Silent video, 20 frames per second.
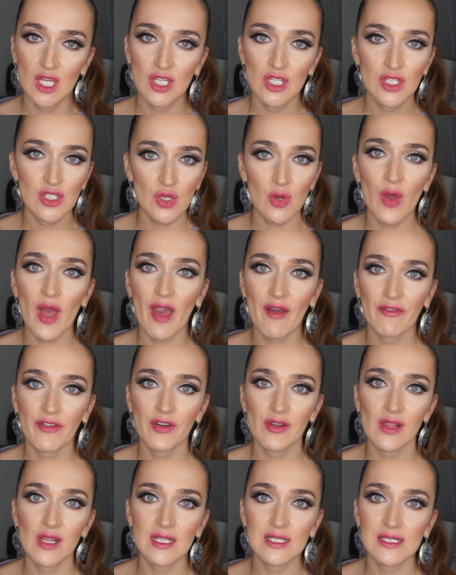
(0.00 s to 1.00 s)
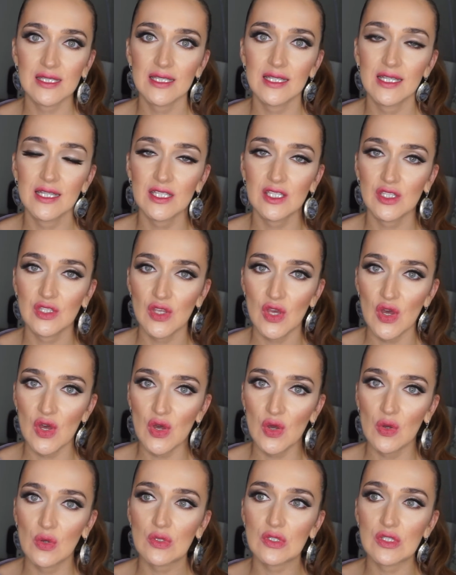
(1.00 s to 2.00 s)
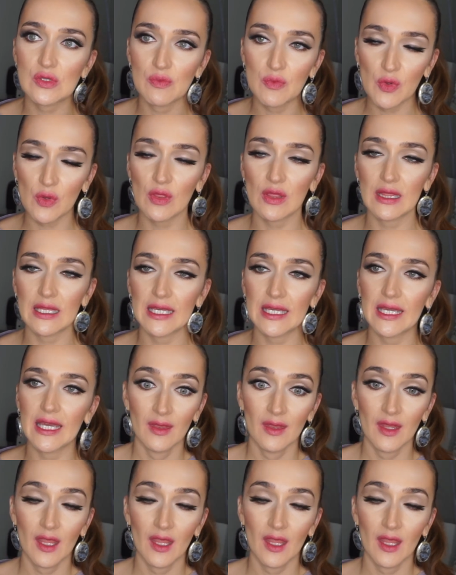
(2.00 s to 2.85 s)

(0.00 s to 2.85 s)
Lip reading: so effortlessly, so smoothly.